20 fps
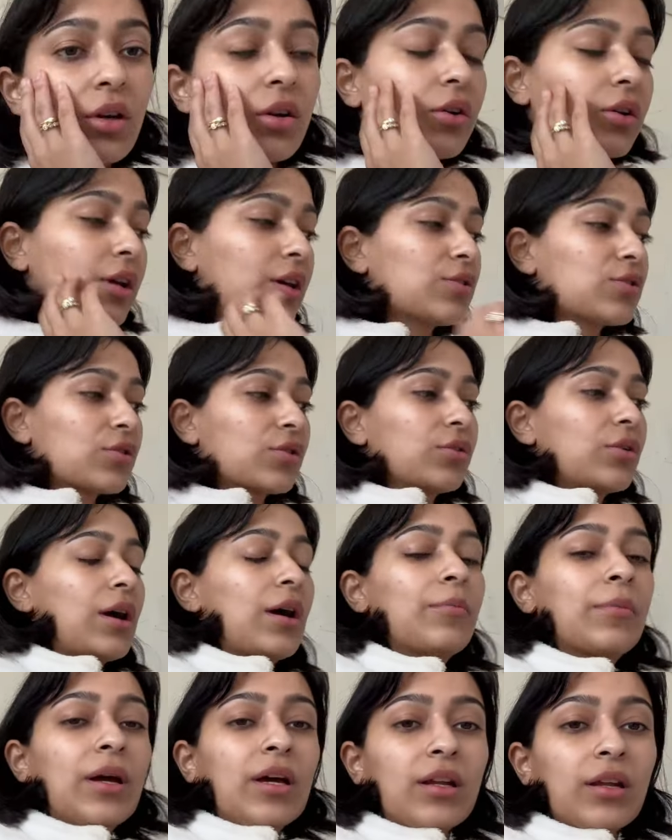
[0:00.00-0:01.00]
Okay, so
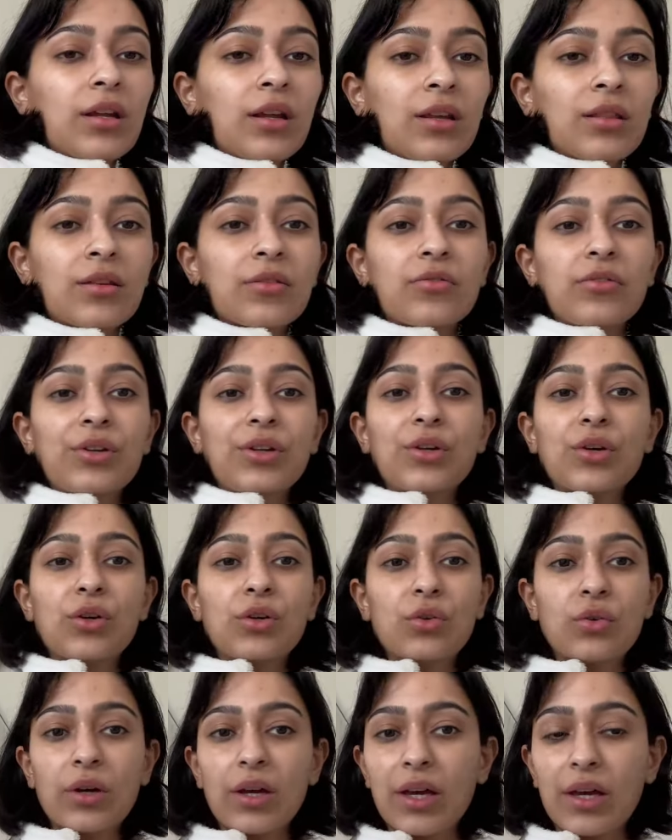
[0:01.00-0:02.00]
I'm editing the
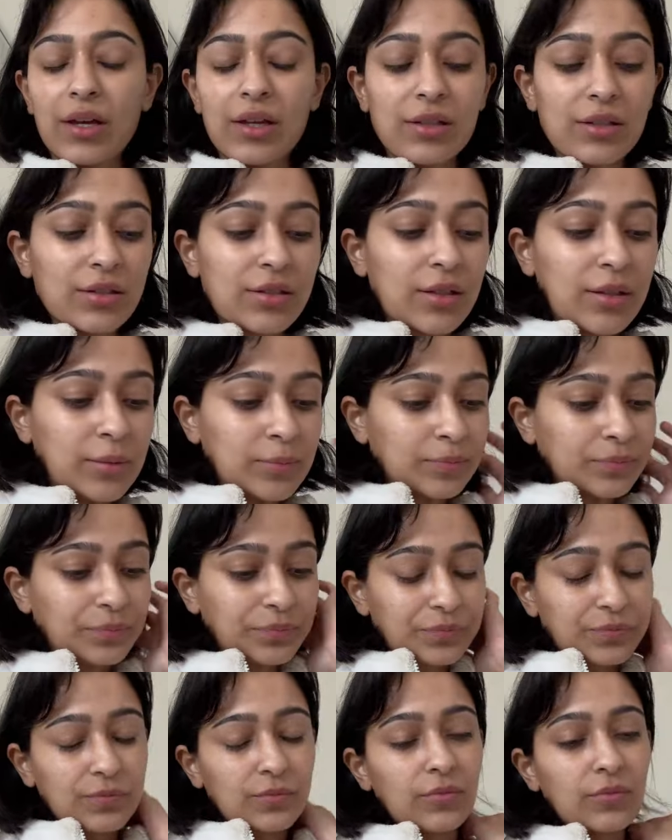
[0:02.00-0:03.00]
video, and
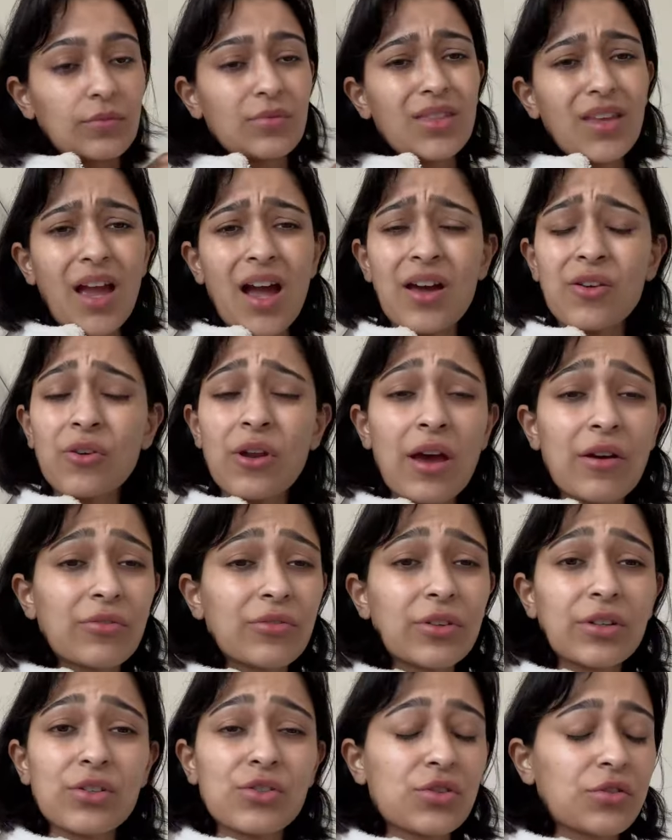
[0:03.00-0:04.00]
I don't have
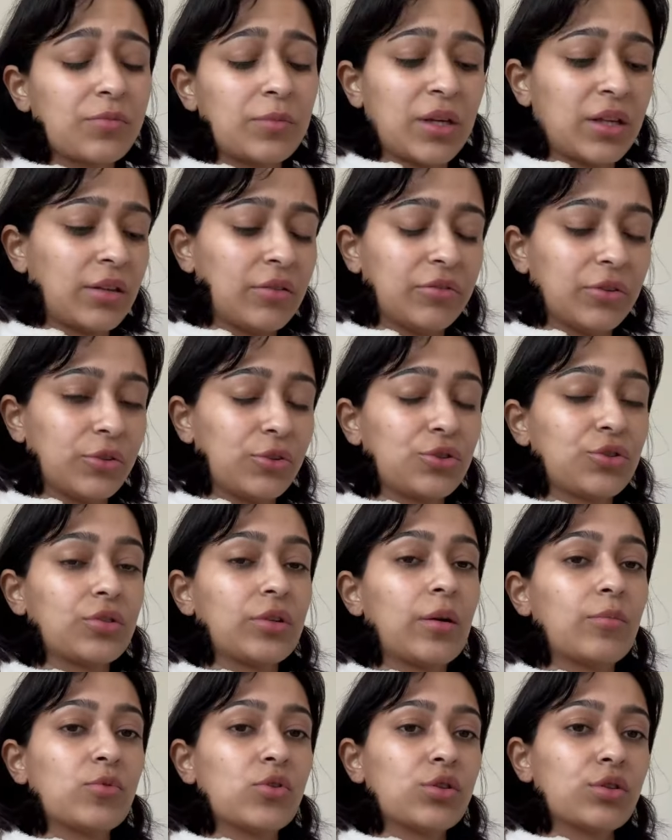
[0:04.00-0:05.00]
footage of me in the photo shoot.
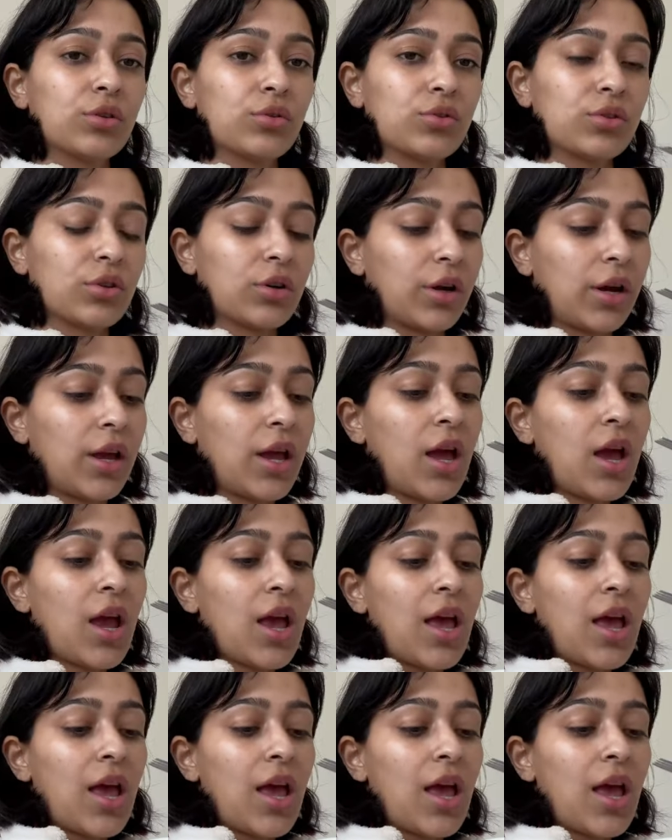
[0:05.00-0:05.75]
I'm so sorry.